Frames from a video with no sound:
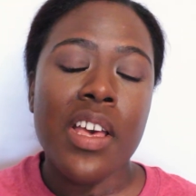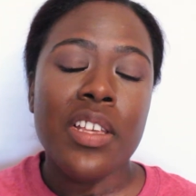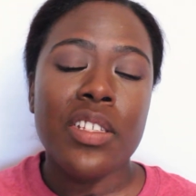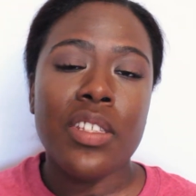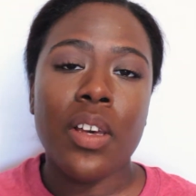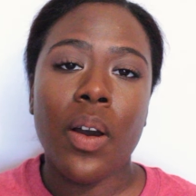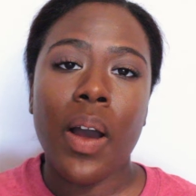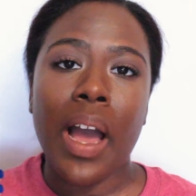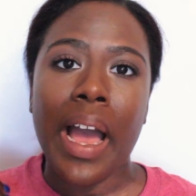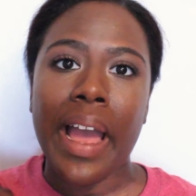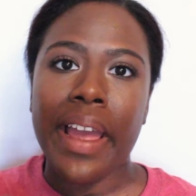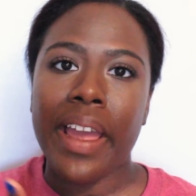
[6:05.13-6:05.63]

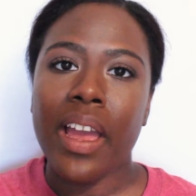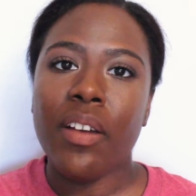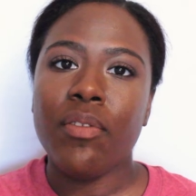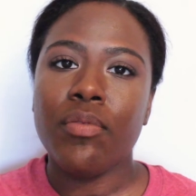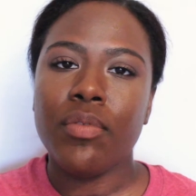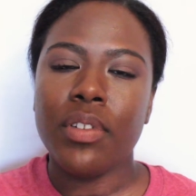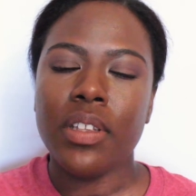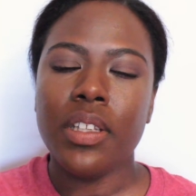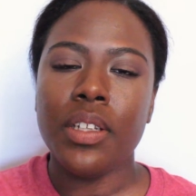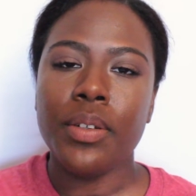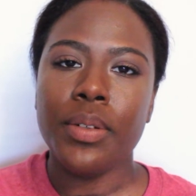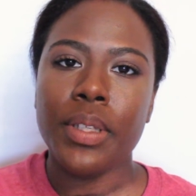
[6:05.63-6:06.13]
So I
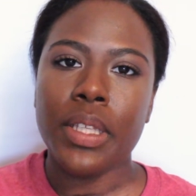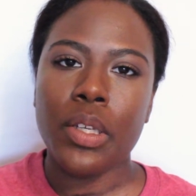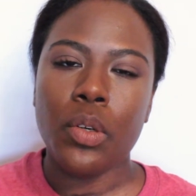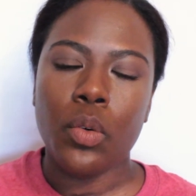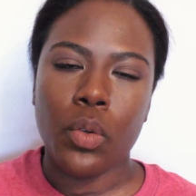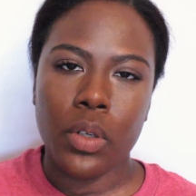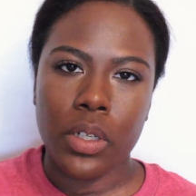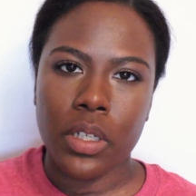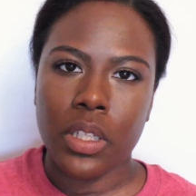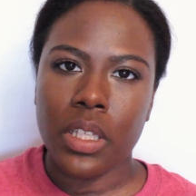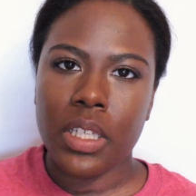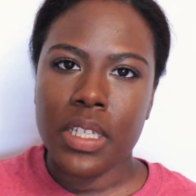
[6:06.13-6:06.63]
have really, really
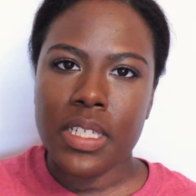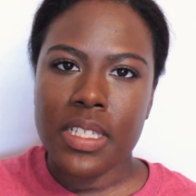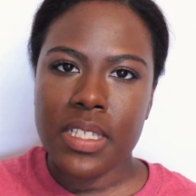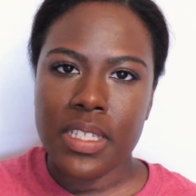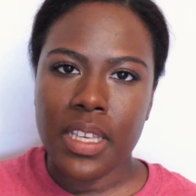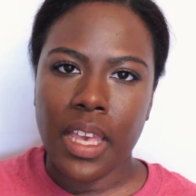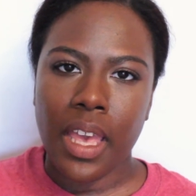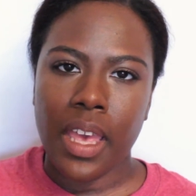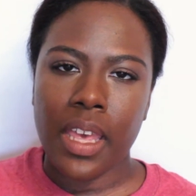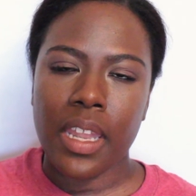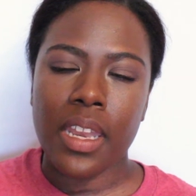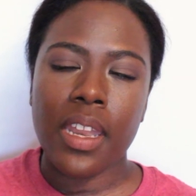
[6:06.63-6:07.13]
oily
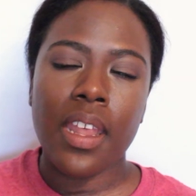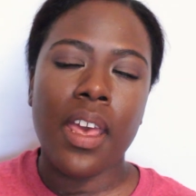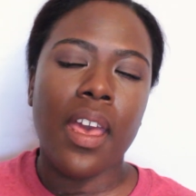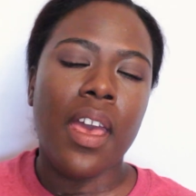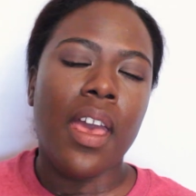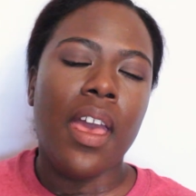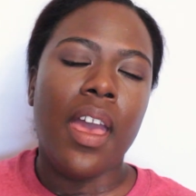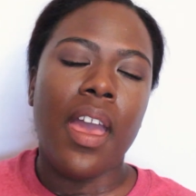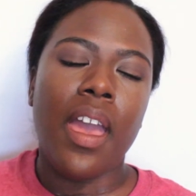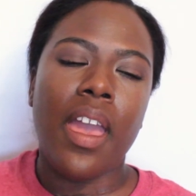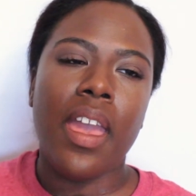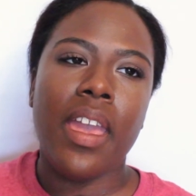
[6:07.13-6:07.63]
skin
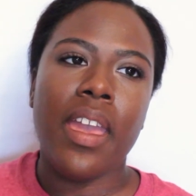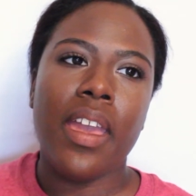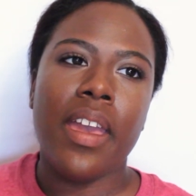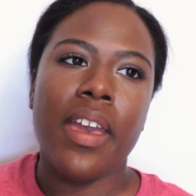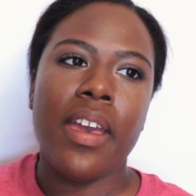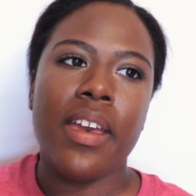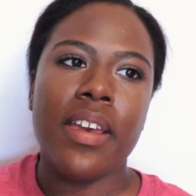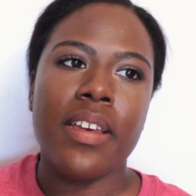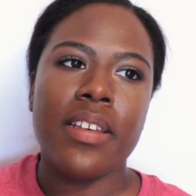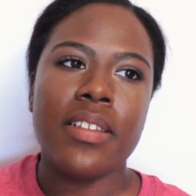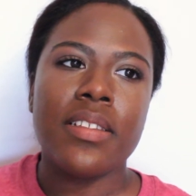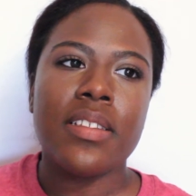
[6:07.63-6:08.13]

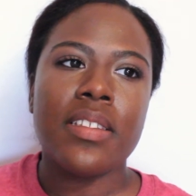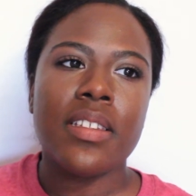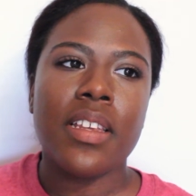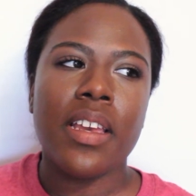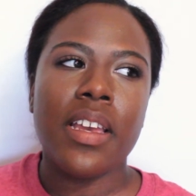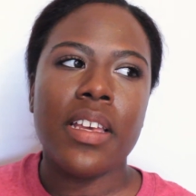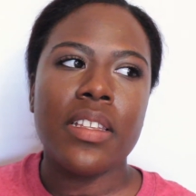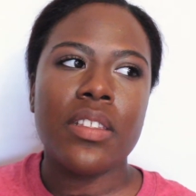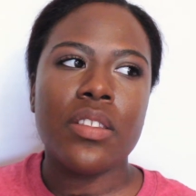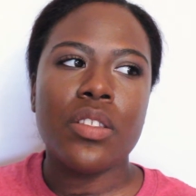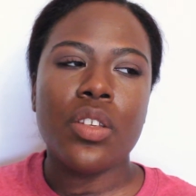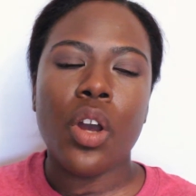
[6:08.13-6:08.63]
and
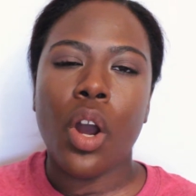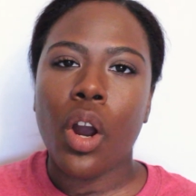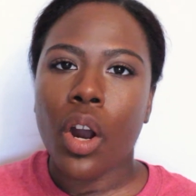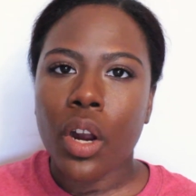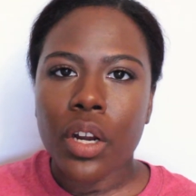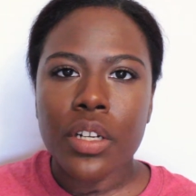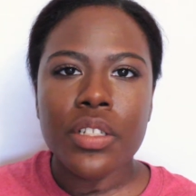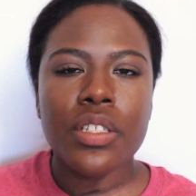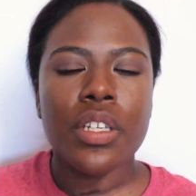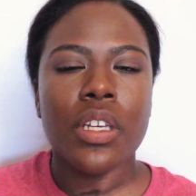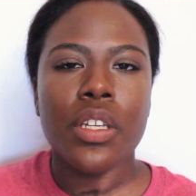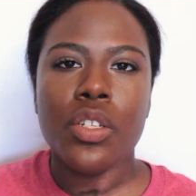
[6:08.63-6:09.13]
it's
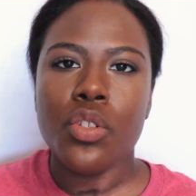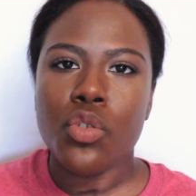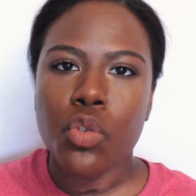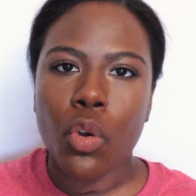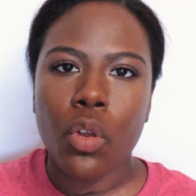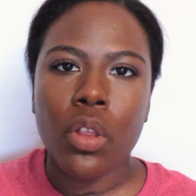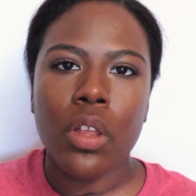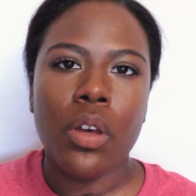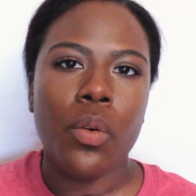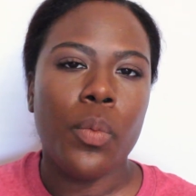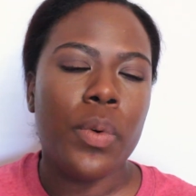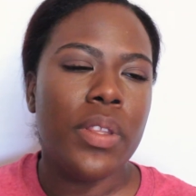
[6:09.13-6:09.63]
hard to
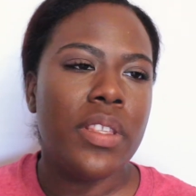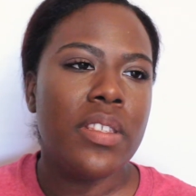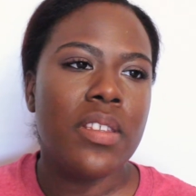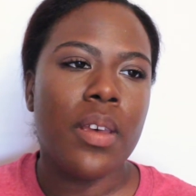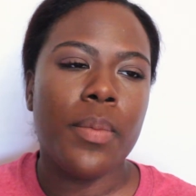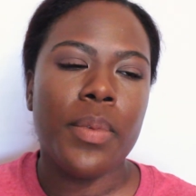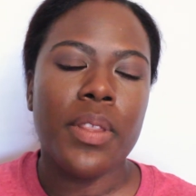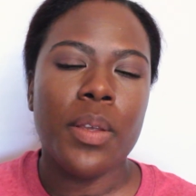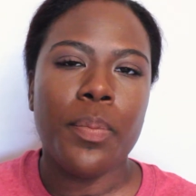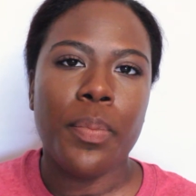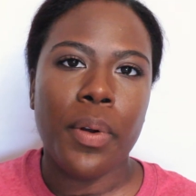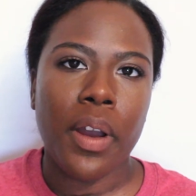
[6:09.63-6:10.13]
control it with
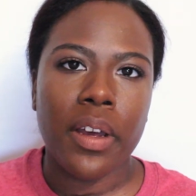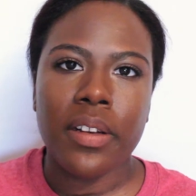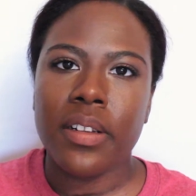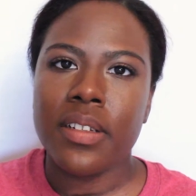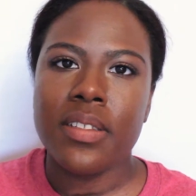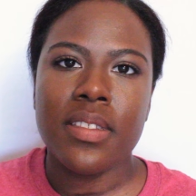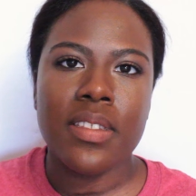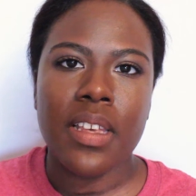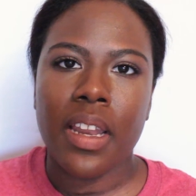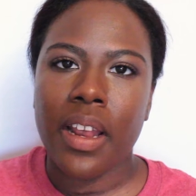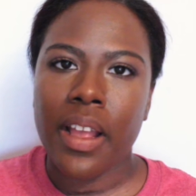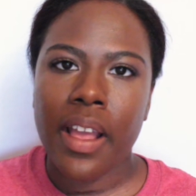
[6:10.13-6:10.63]
some of the
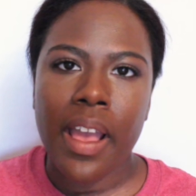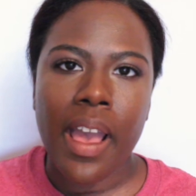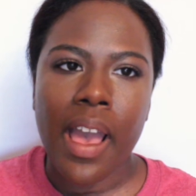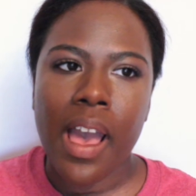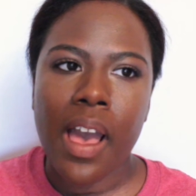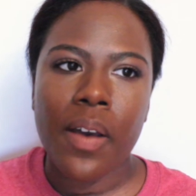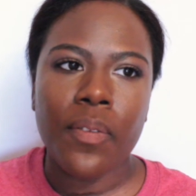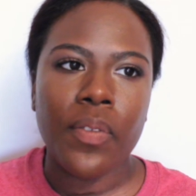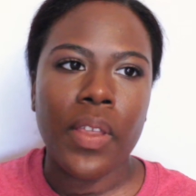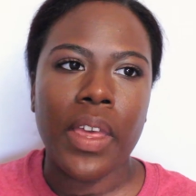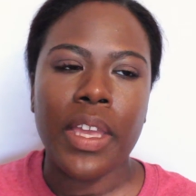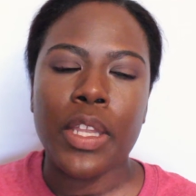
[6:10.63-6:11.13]
products that I
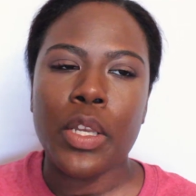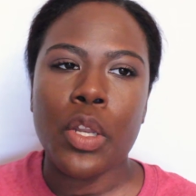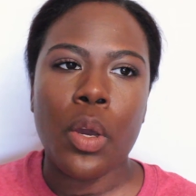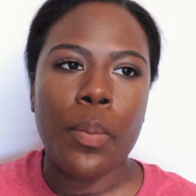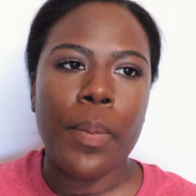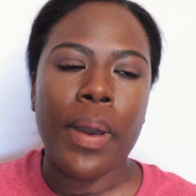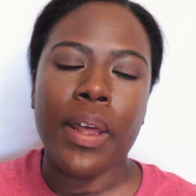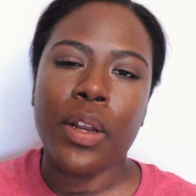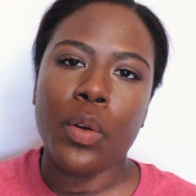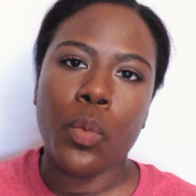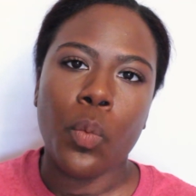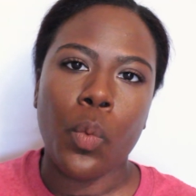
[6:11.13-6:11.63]
have. Like no
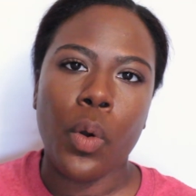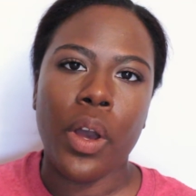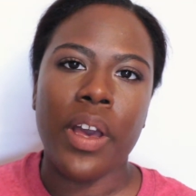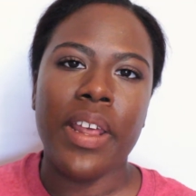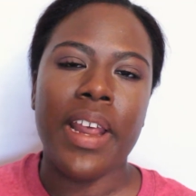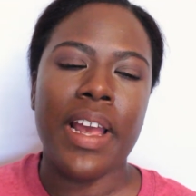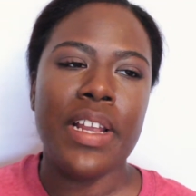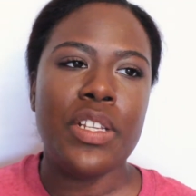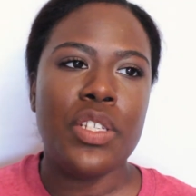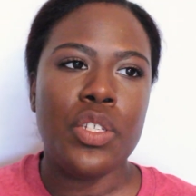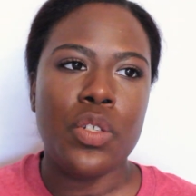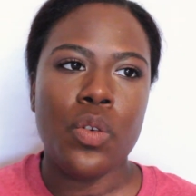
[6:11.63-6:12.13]
matter
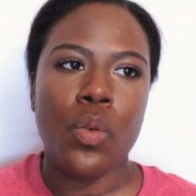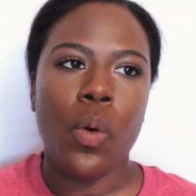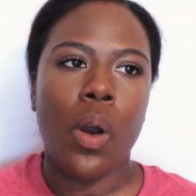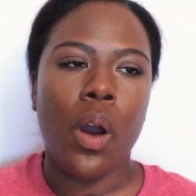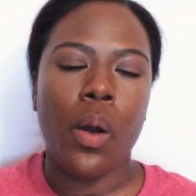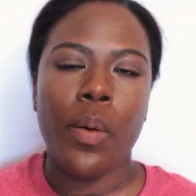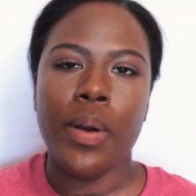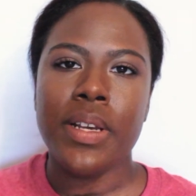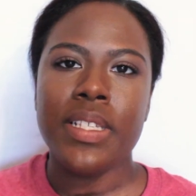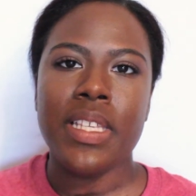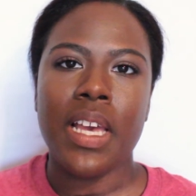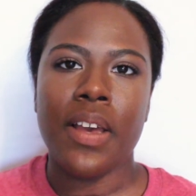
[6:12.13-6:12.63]
what, I do
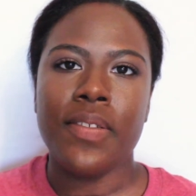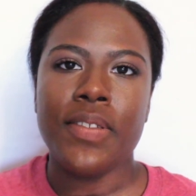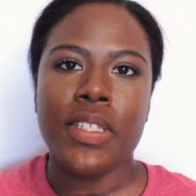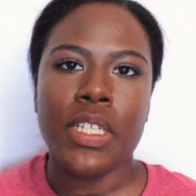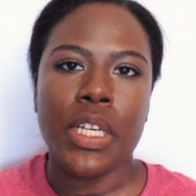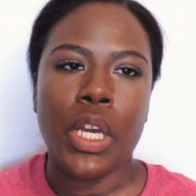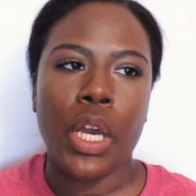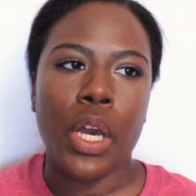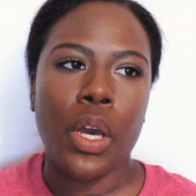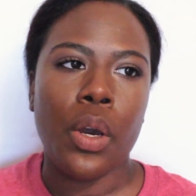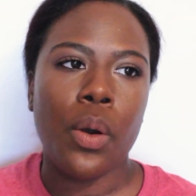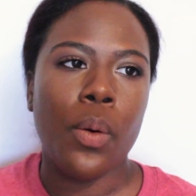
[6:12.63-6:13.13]
always have
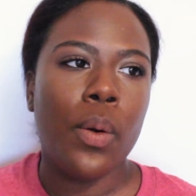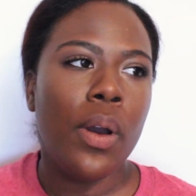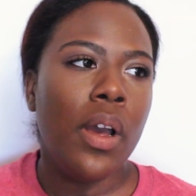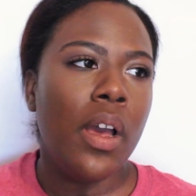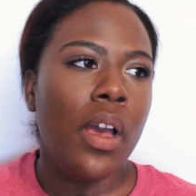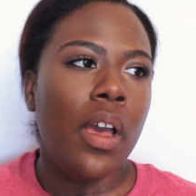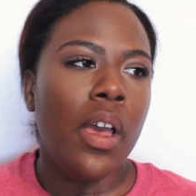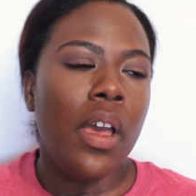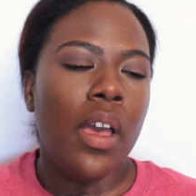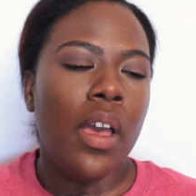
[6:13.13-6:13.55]
to go